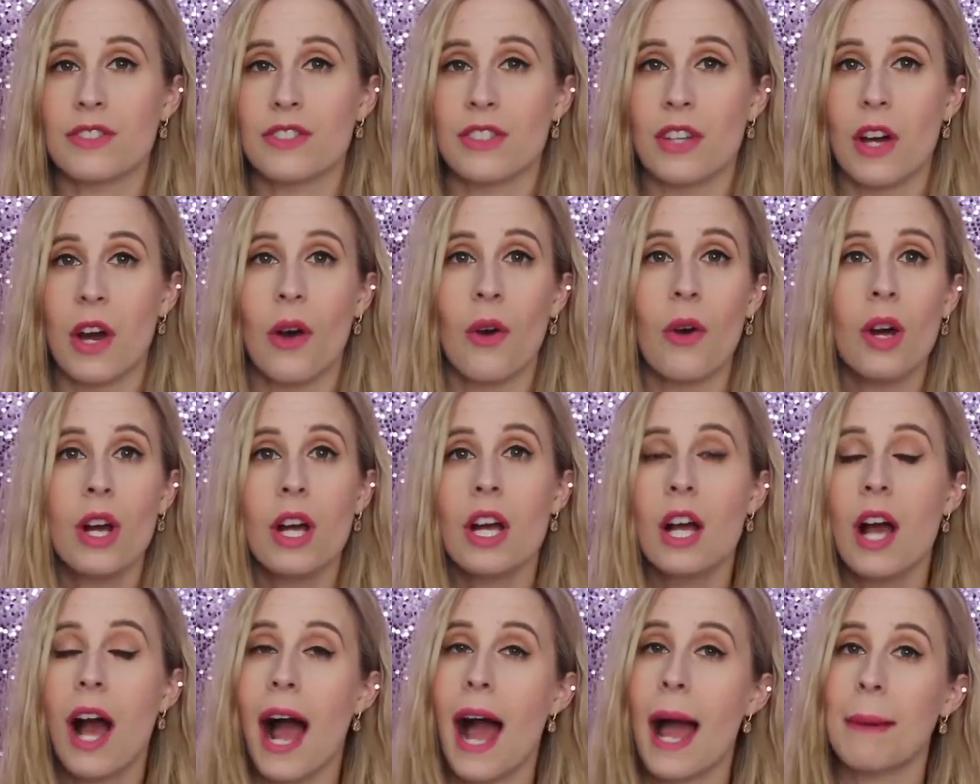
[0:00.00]
So
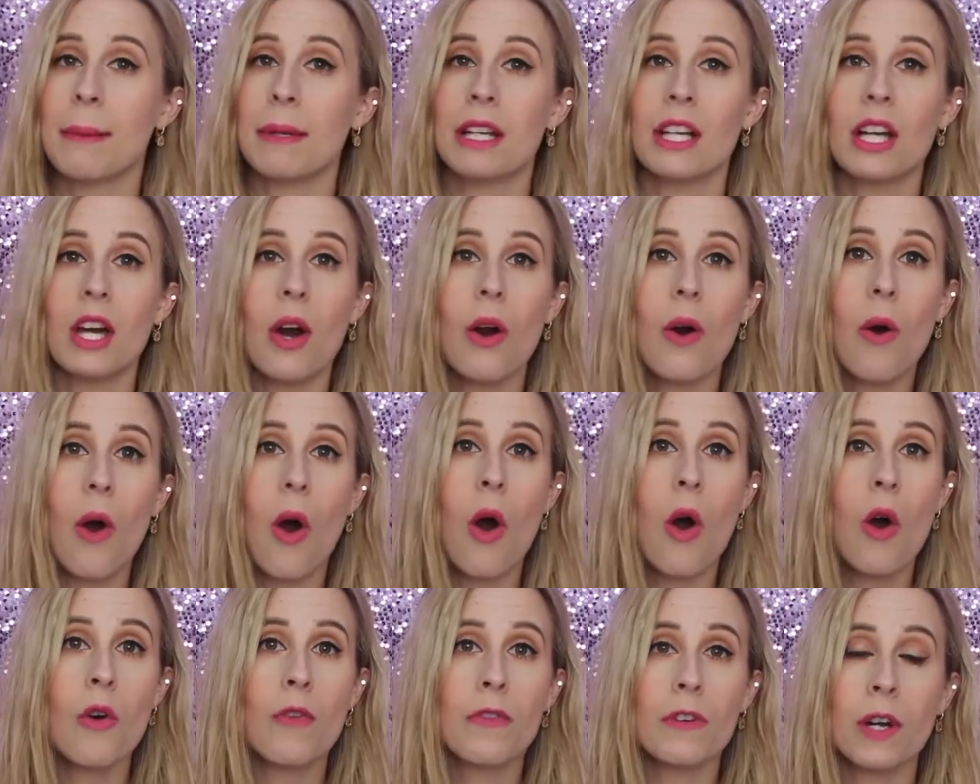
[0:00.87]
I'm going to go
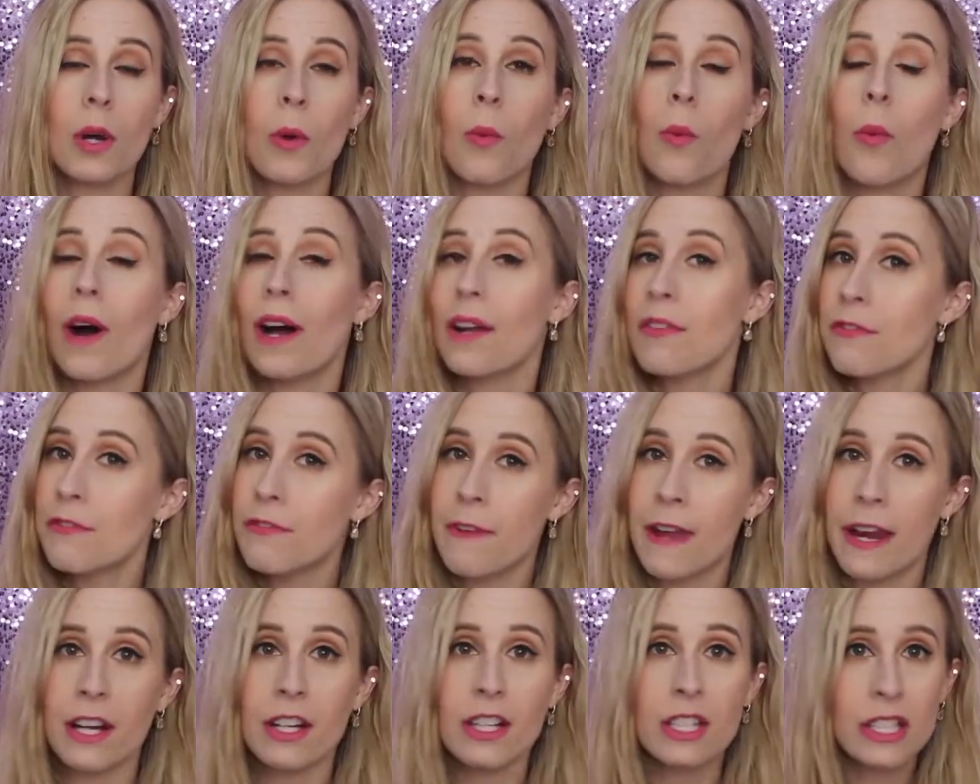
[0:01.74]
over what
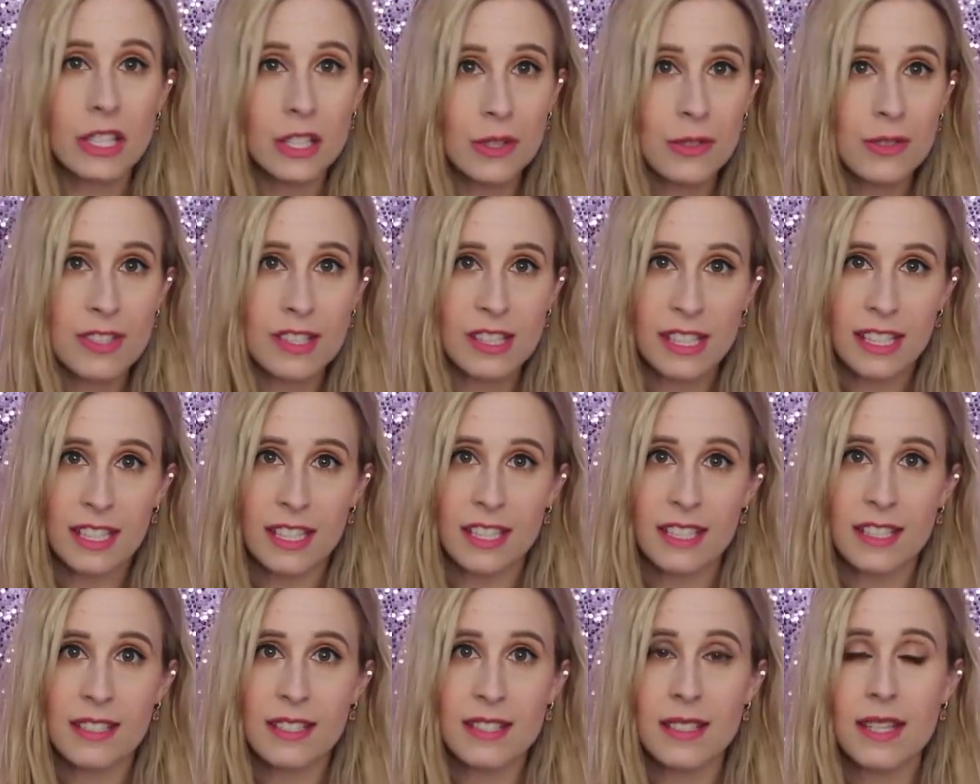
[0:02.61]
fair use
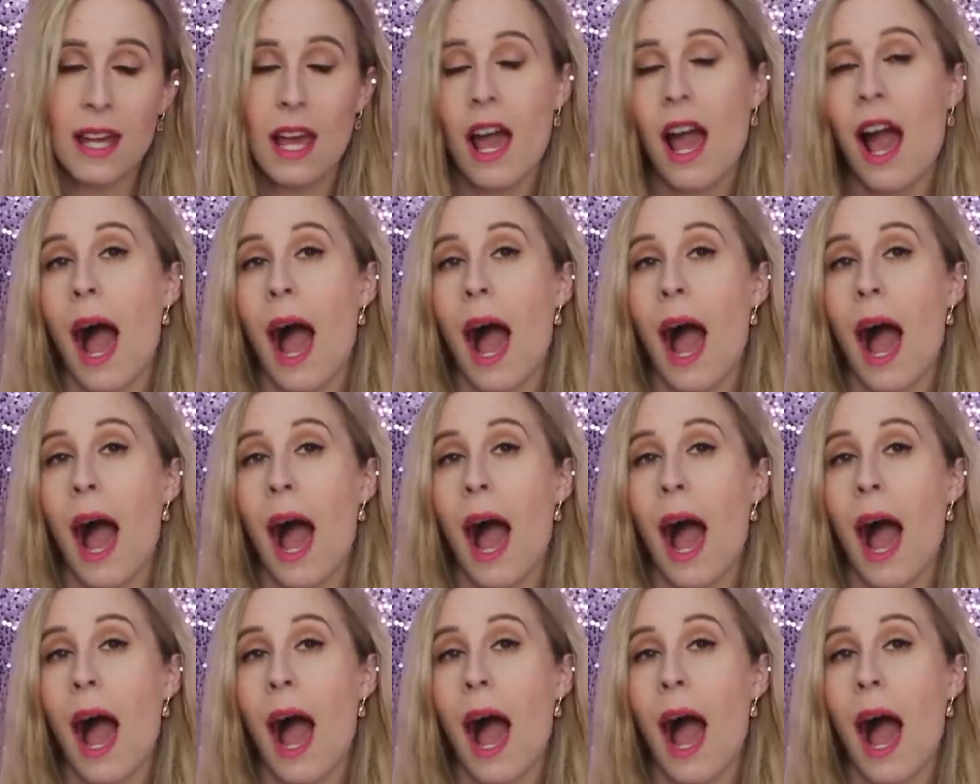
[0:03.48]
is.